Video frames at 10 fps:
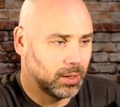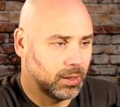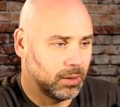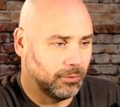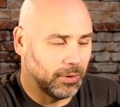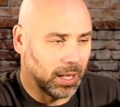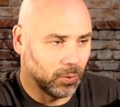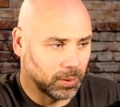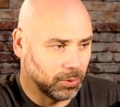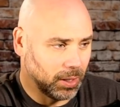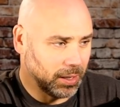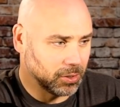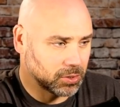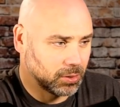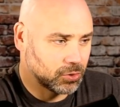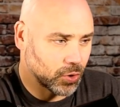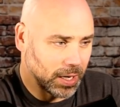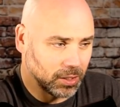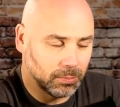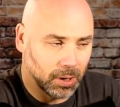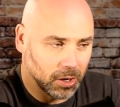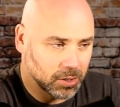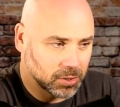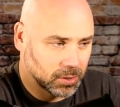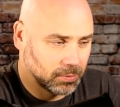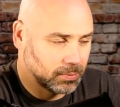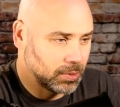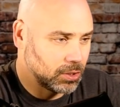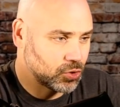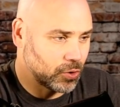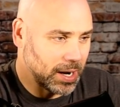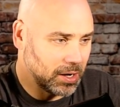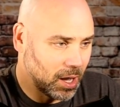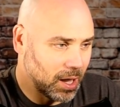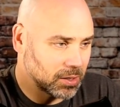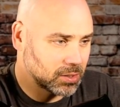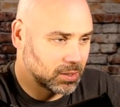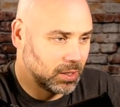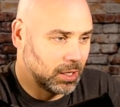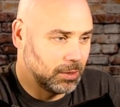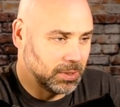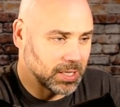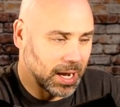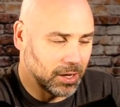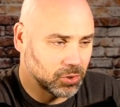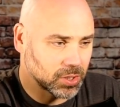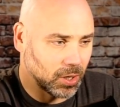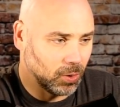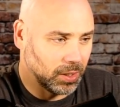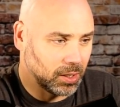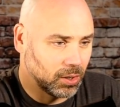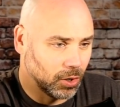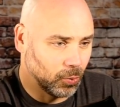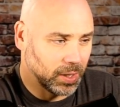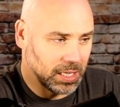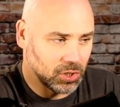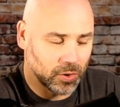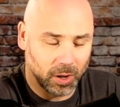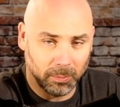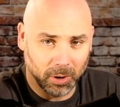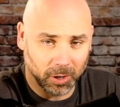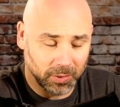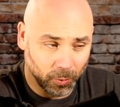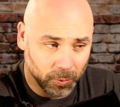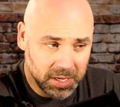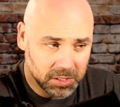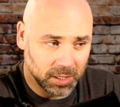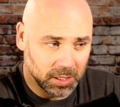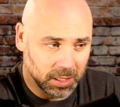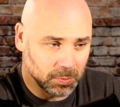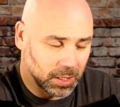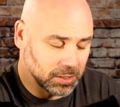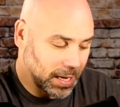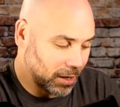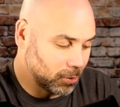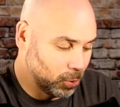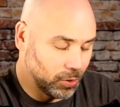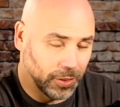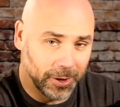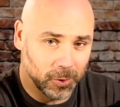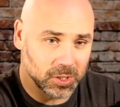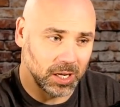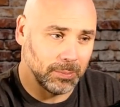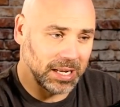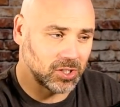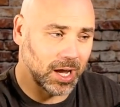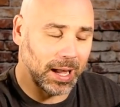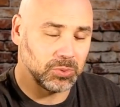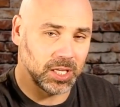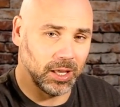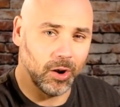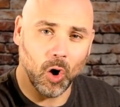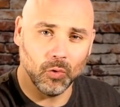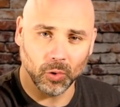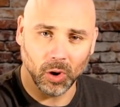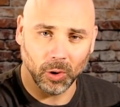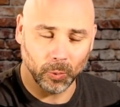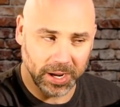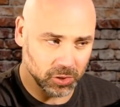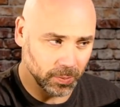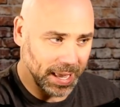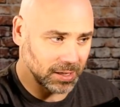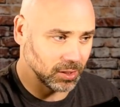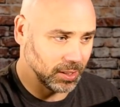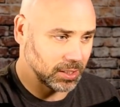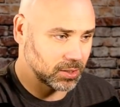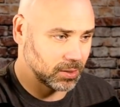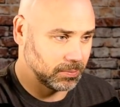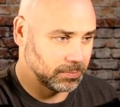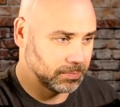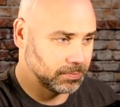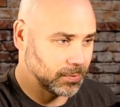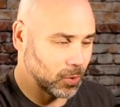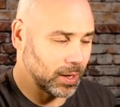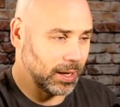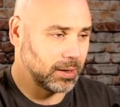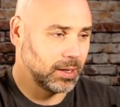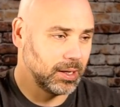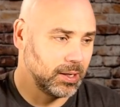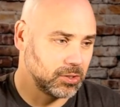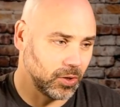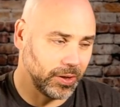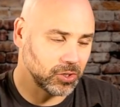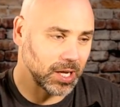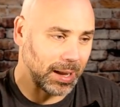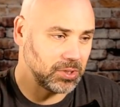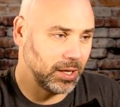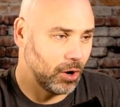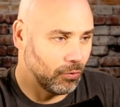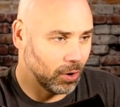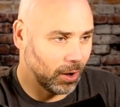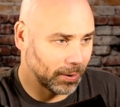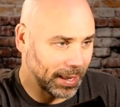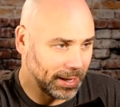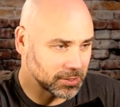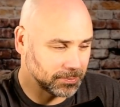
the following players: Traylon Burks, Trey Knox, Matayo Soli, or Ricky Stromberg. And the reason is because I included those in my top 10 overall Razorbacks list. Okay? So they're top 10 overall guys.